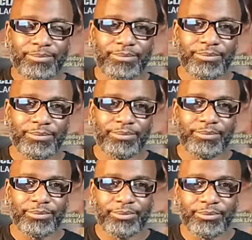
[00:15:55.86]

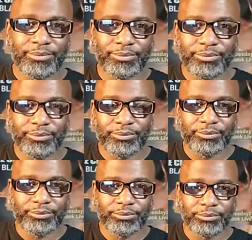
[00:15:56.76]

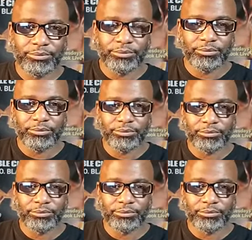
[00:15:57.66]
[no speech]